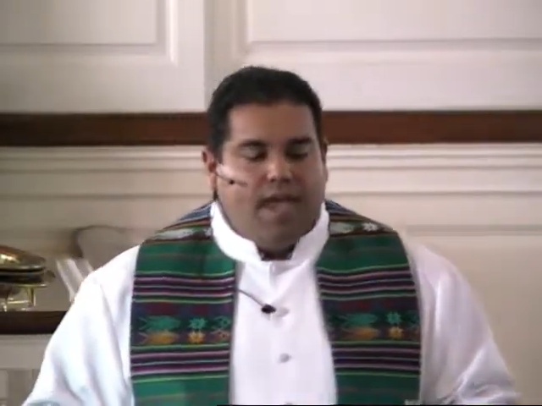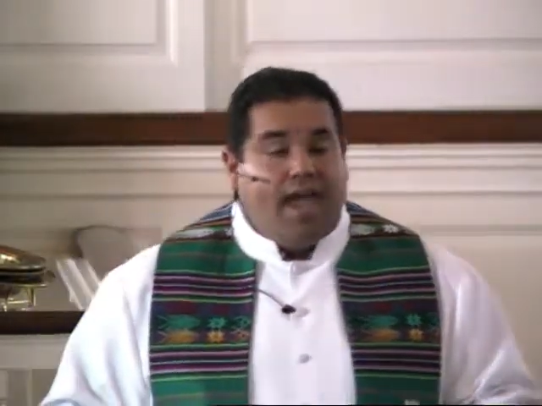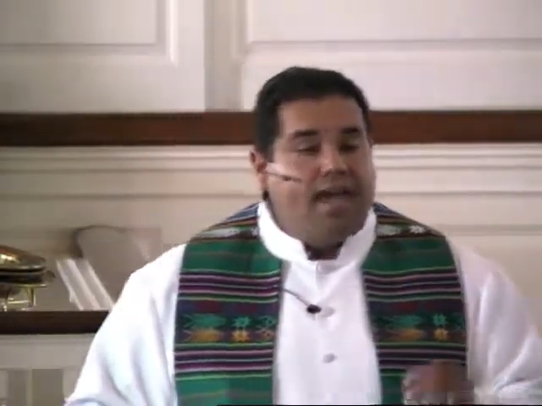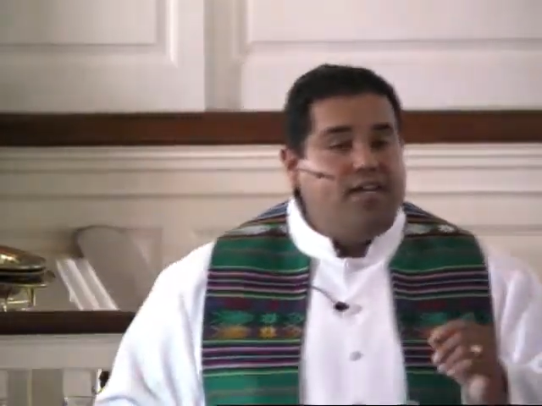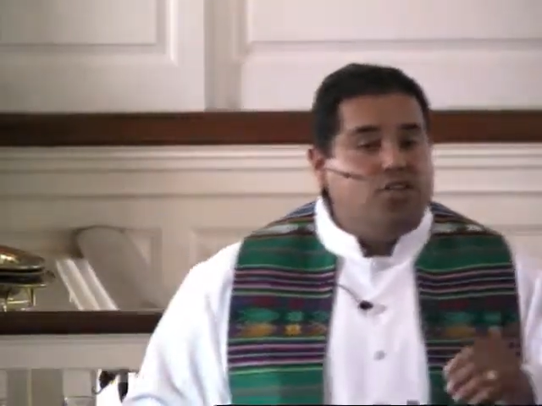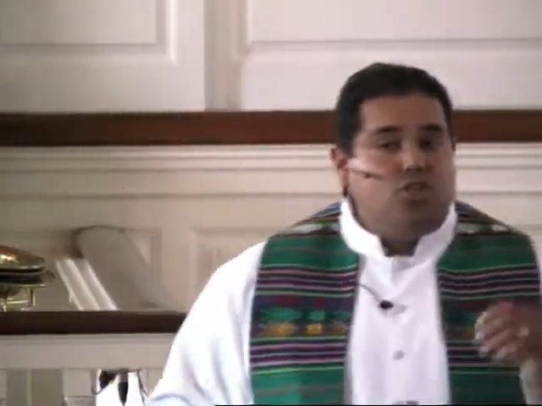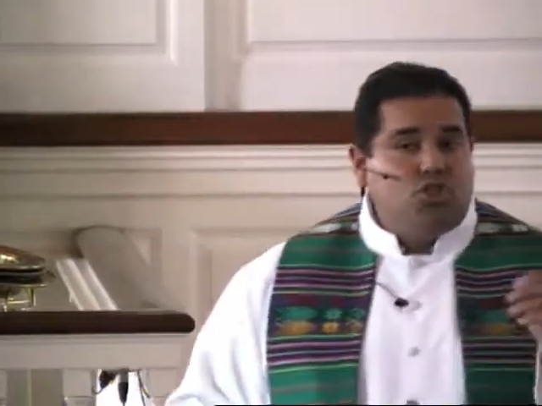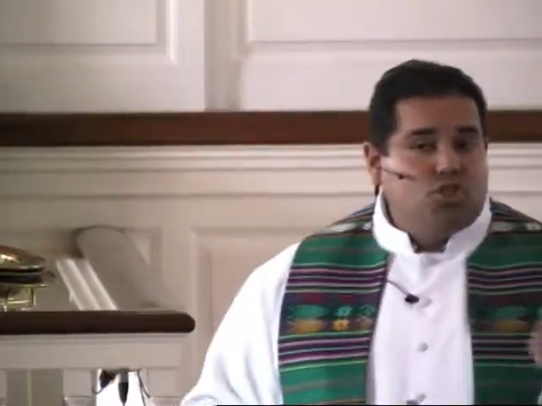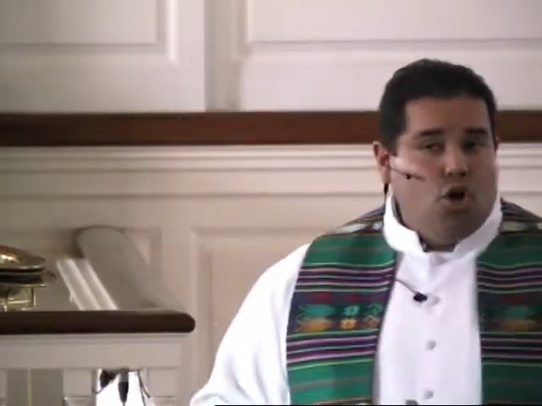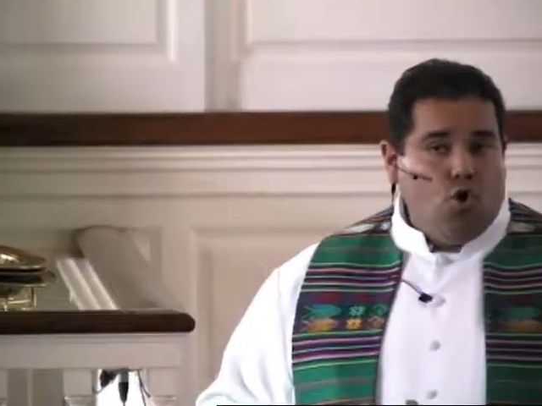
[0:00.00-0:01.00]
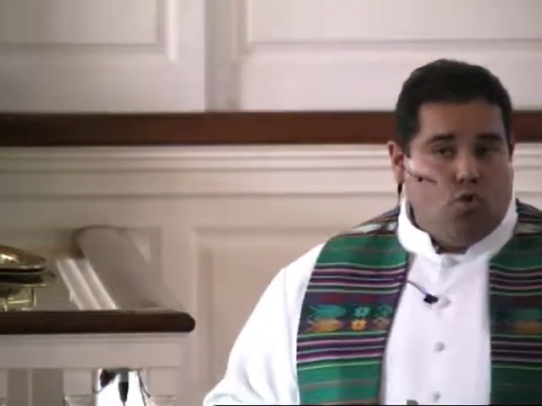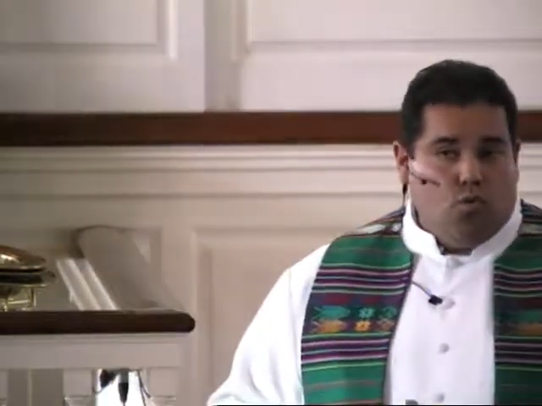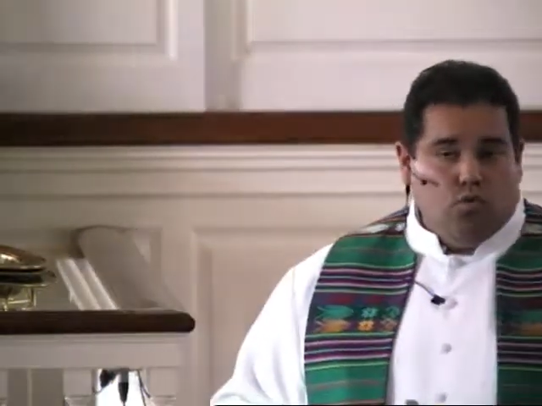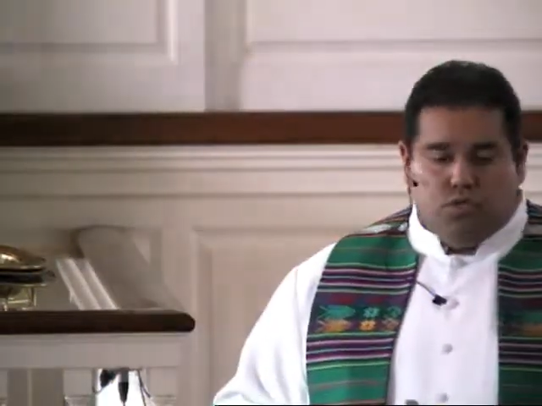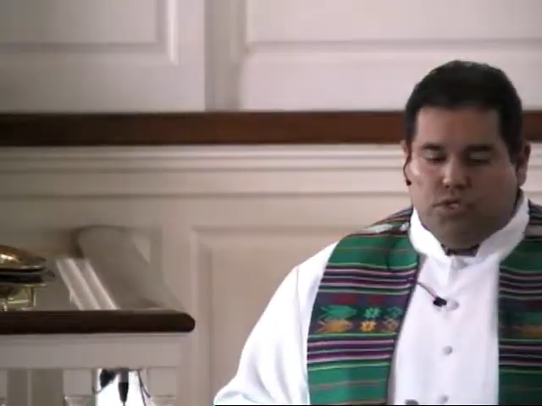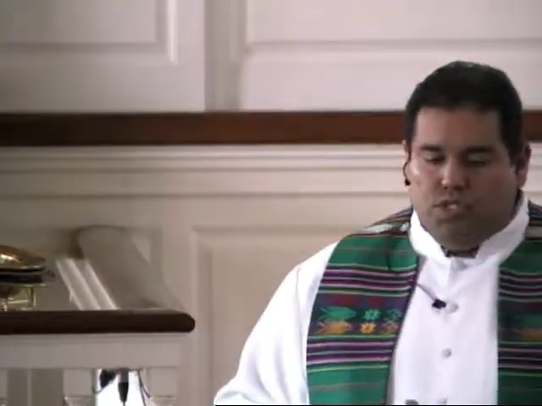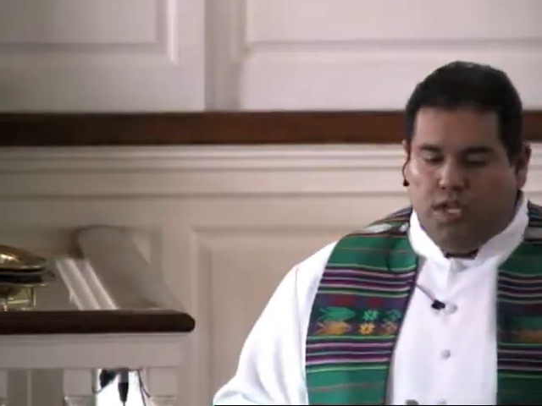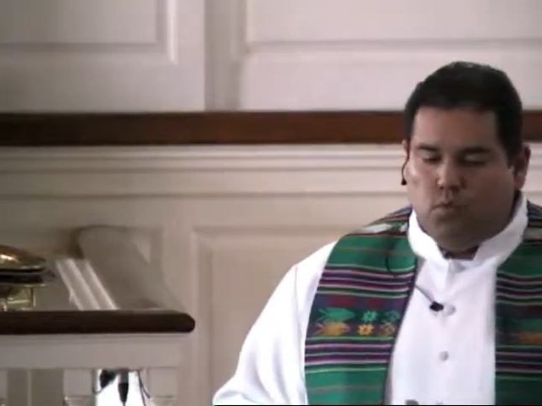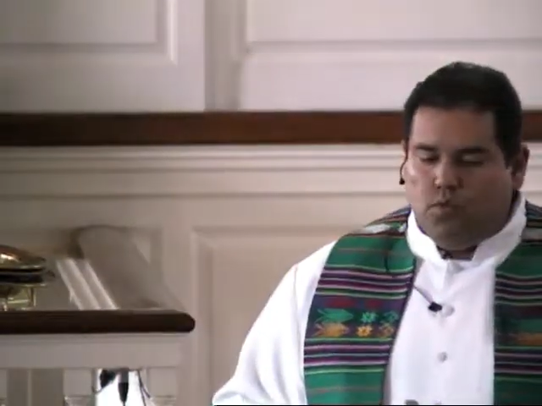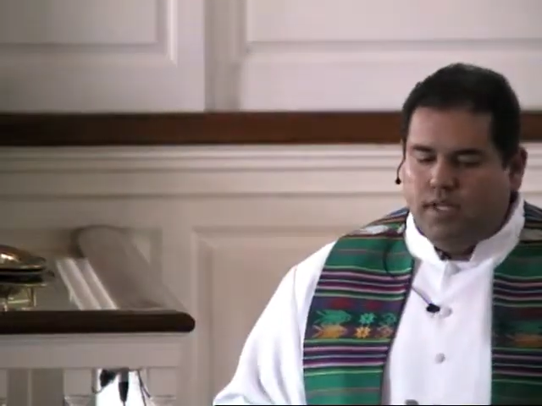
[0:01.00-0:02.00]
and it shows.
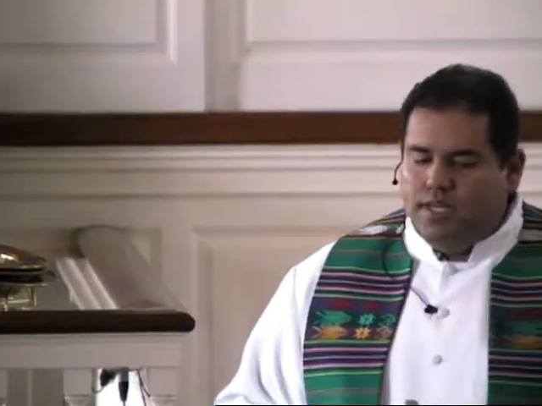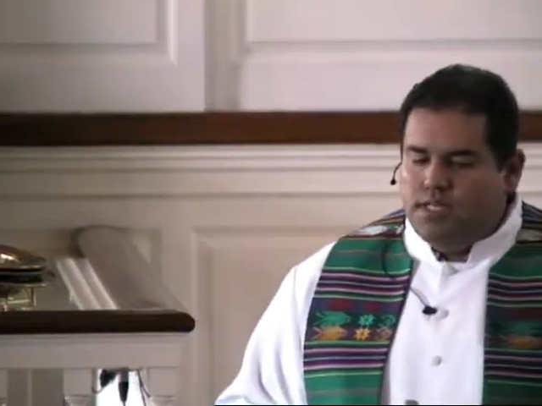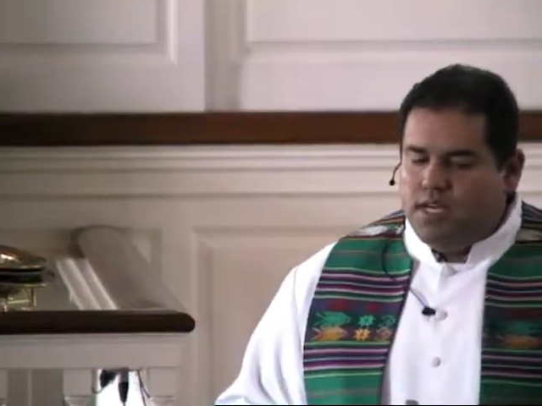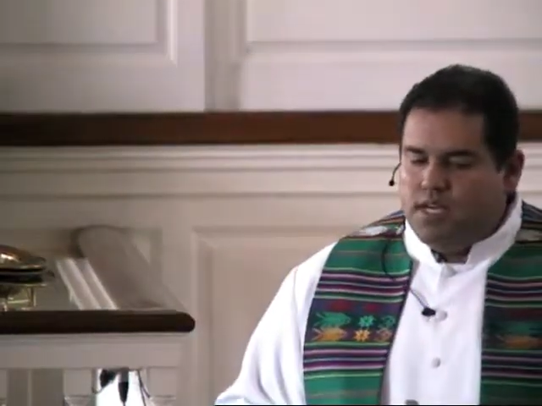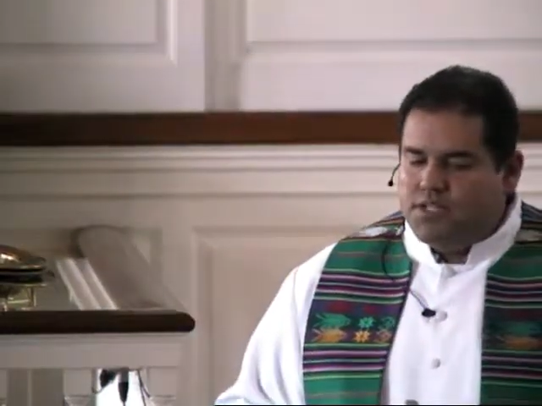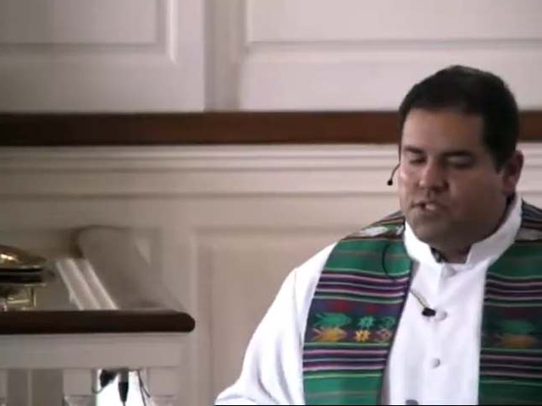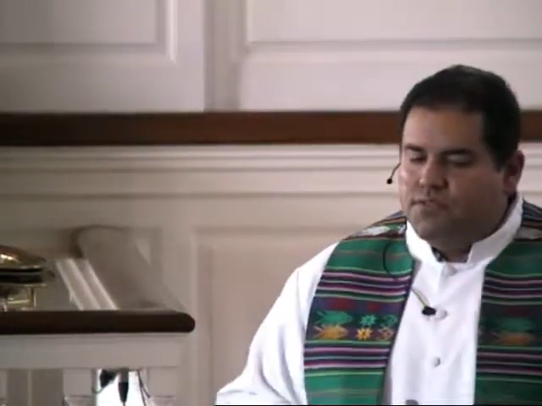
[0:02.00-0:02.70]
It really does. The